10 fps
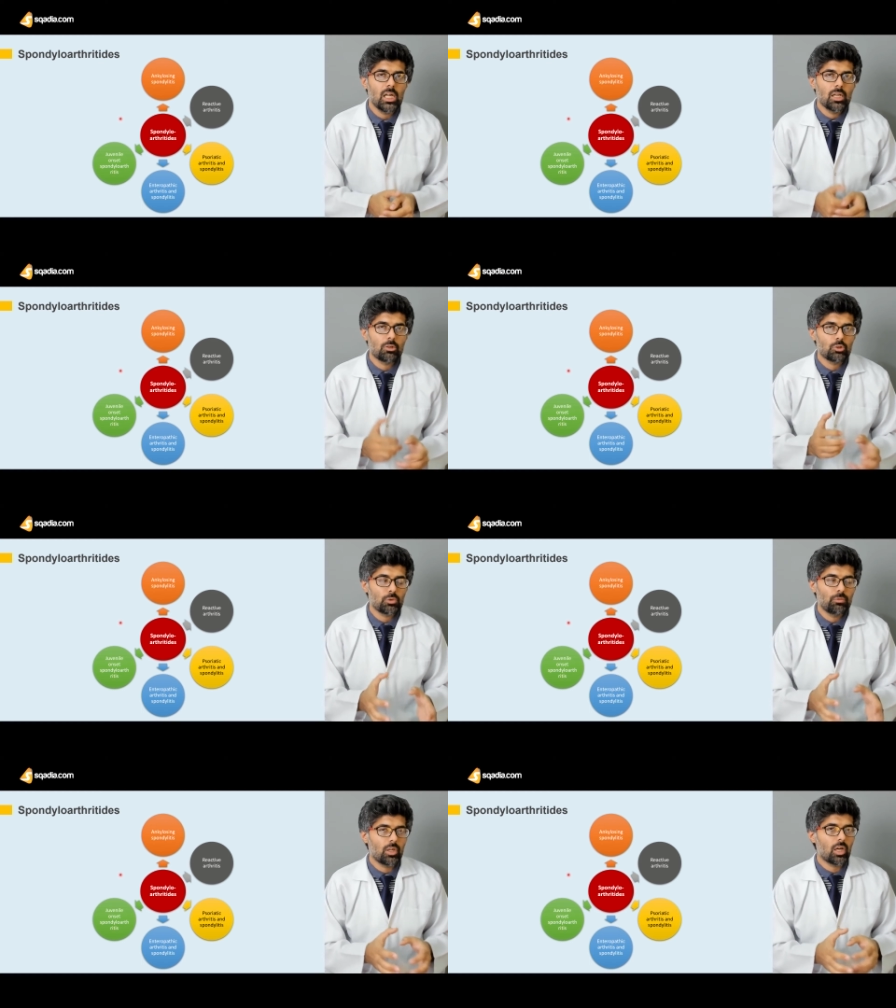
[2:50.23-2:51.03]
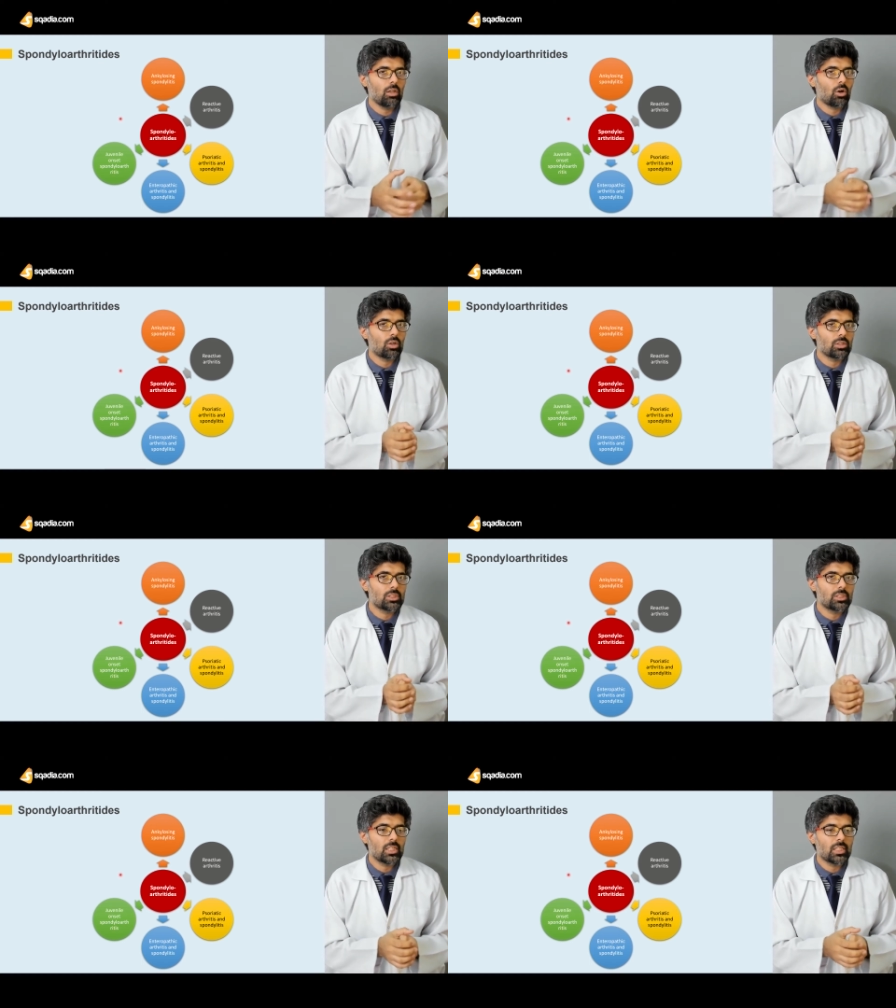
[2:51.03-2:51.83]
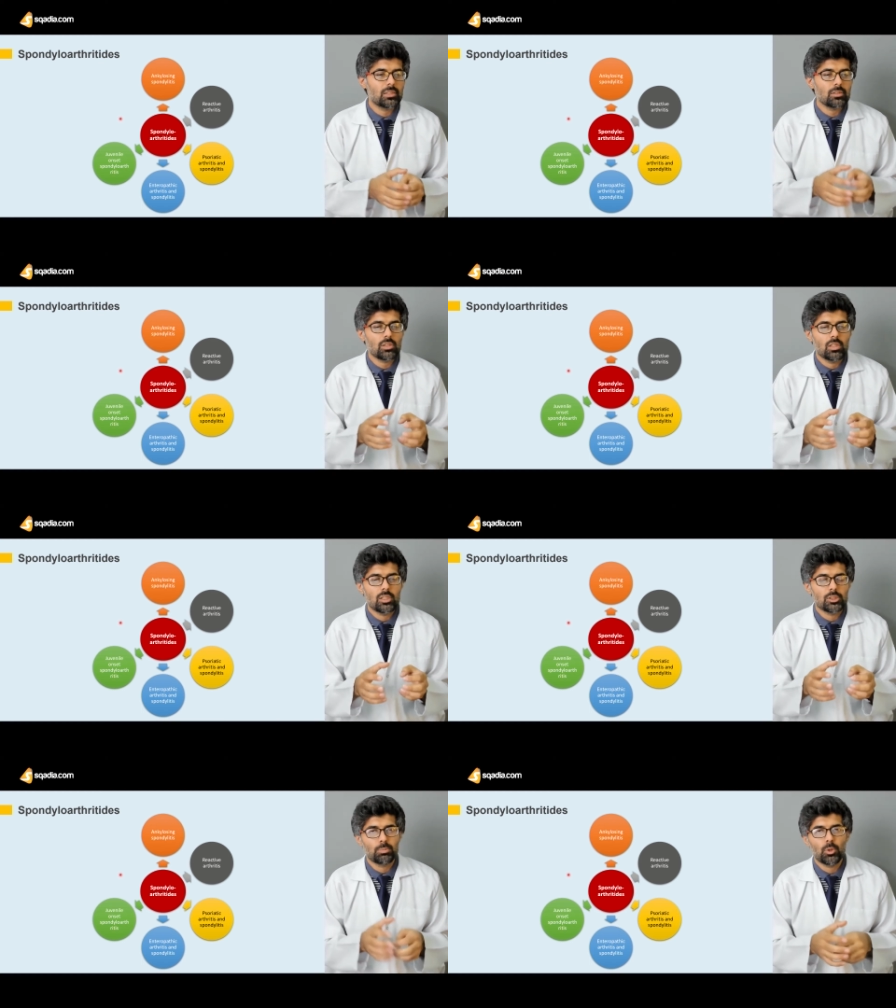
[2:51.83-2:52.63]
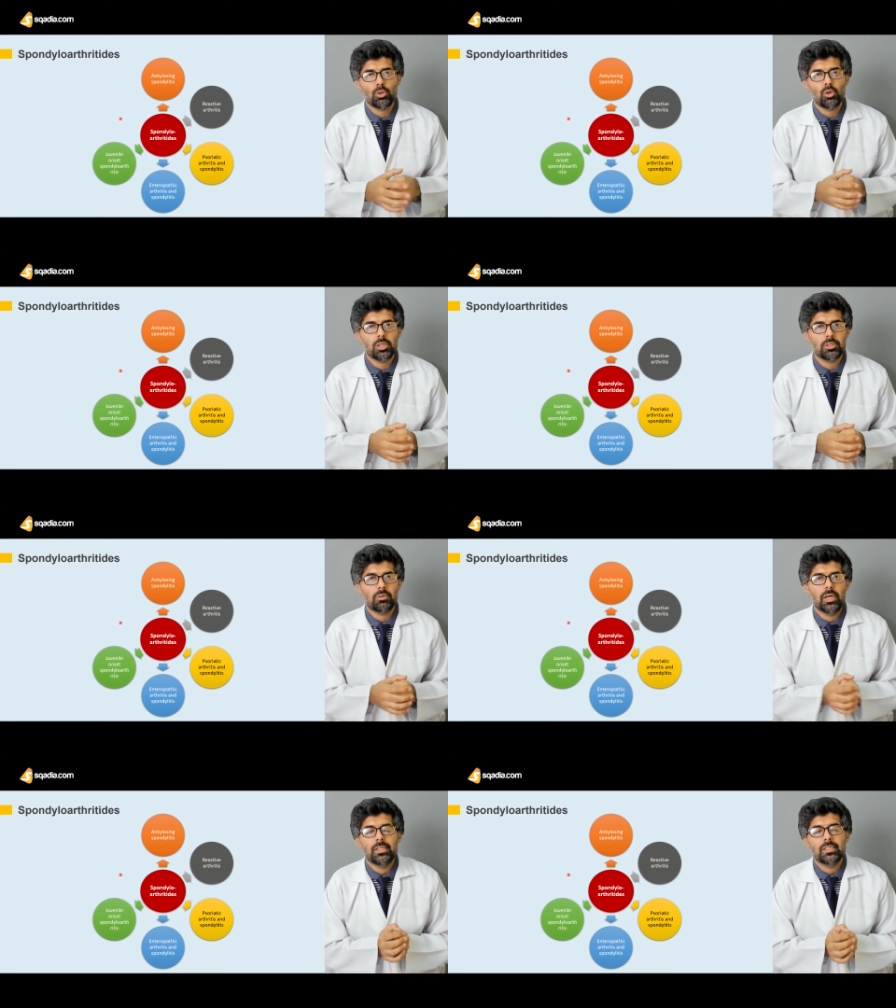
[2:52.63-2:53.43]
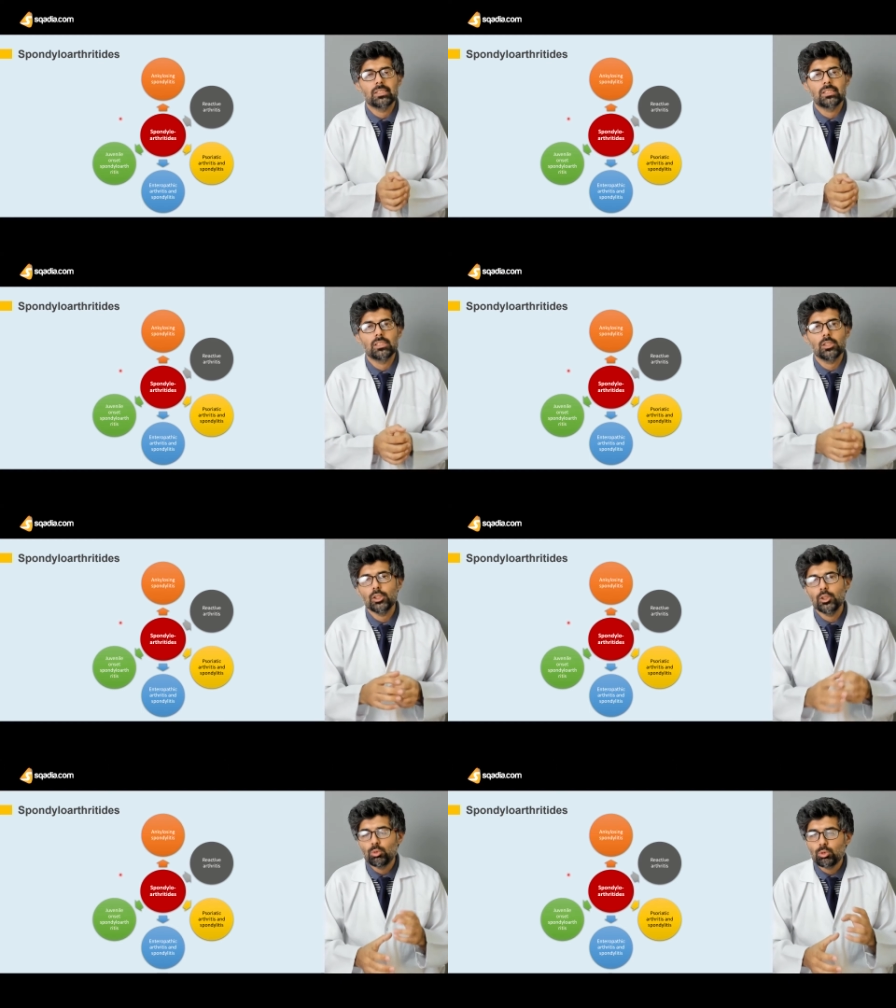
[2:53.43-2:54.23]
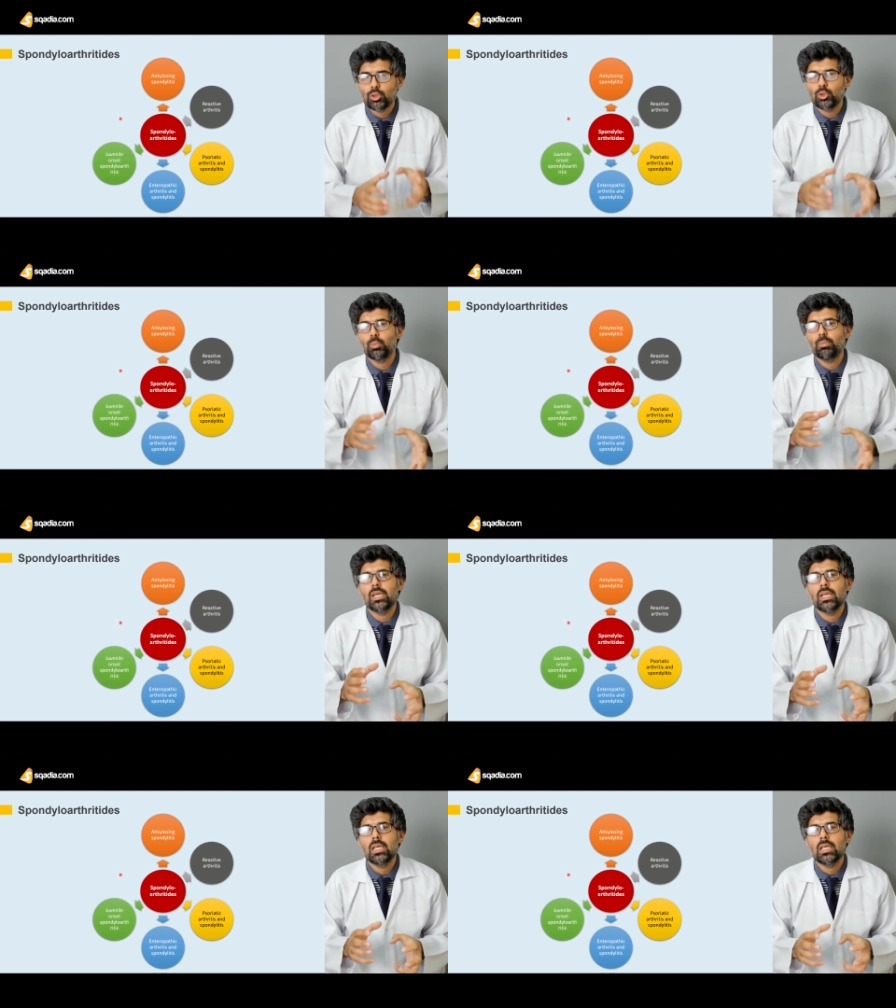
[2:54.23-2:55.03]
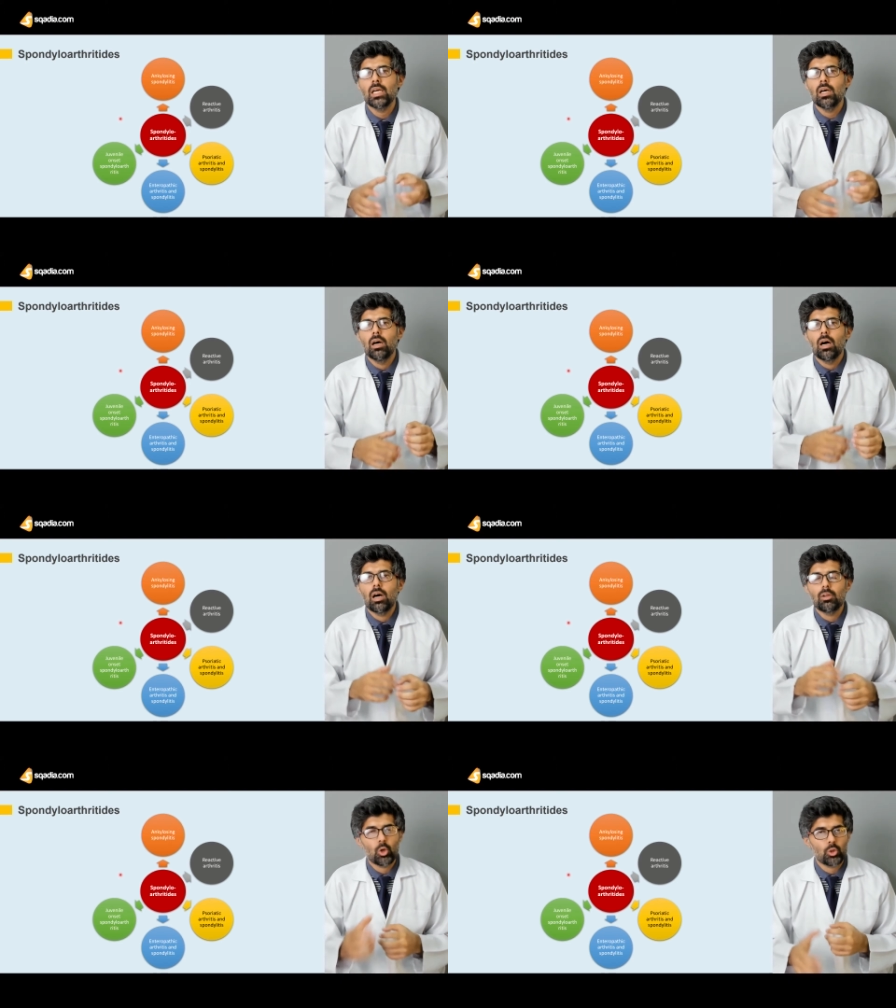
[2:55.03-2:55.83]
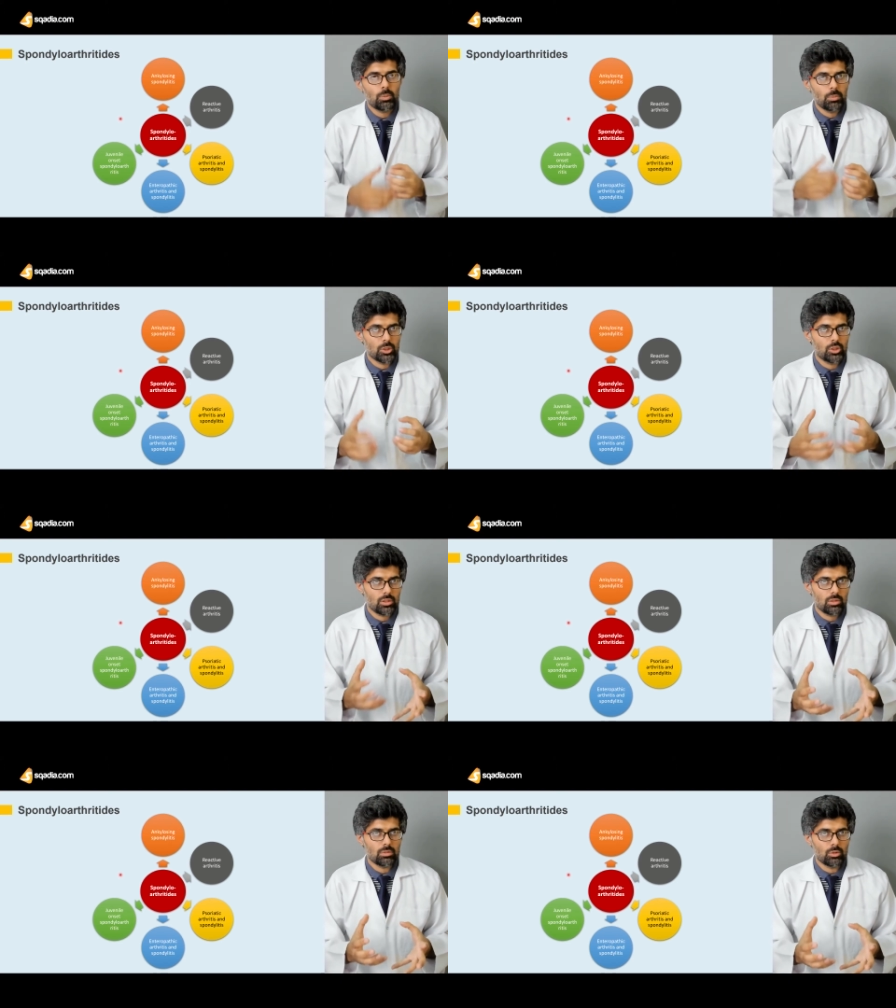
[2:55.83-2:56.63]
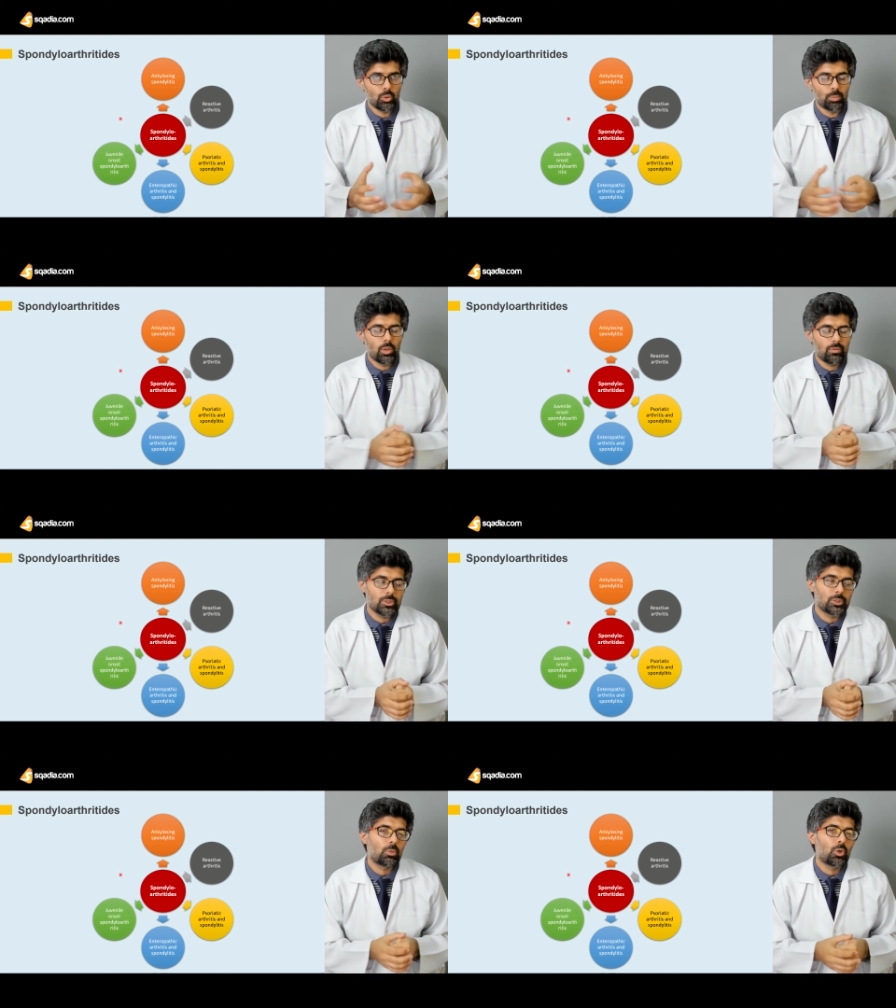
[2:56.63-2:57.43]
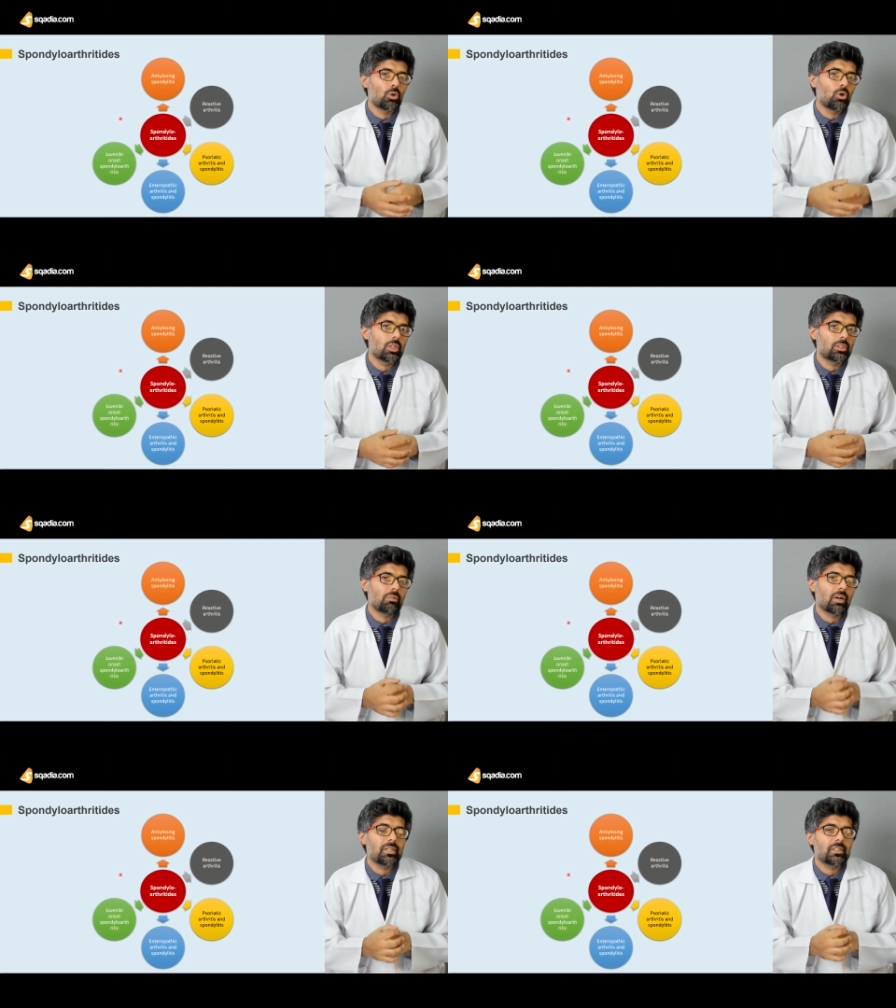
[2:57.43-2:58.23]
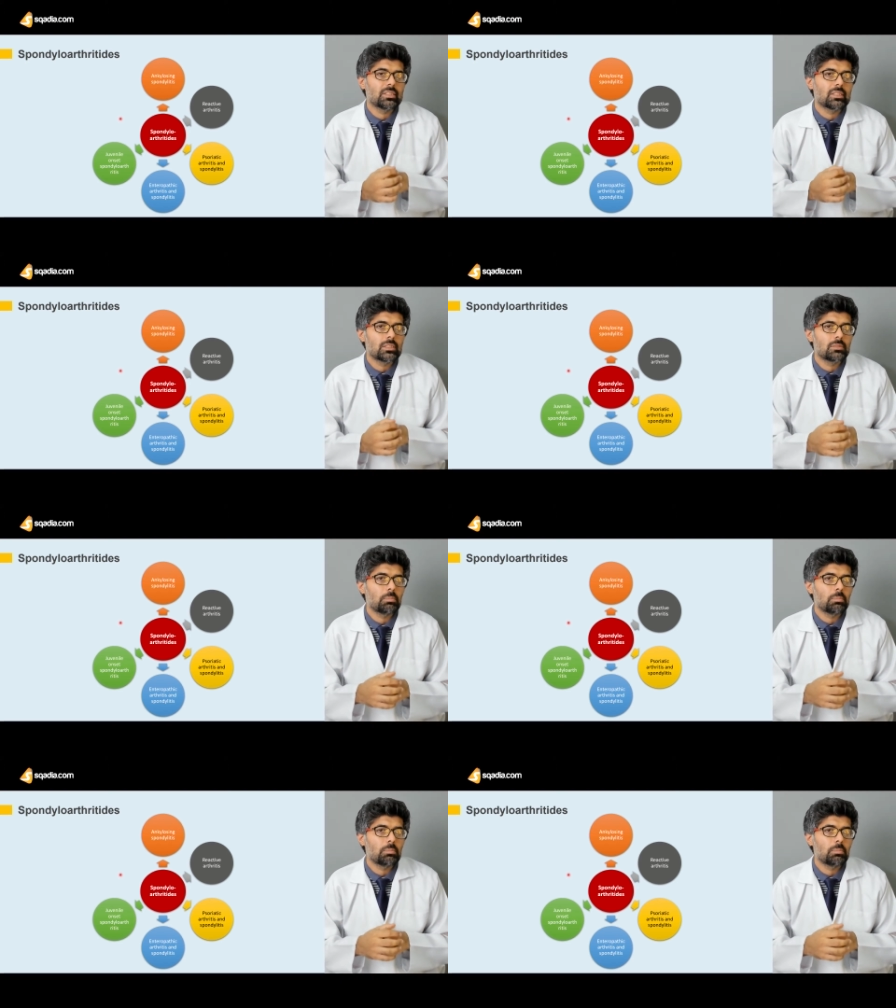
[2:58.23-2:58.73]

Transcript: Now, juvenile onset spondyloarthritis used to be not among the group of the spondyloarthritis,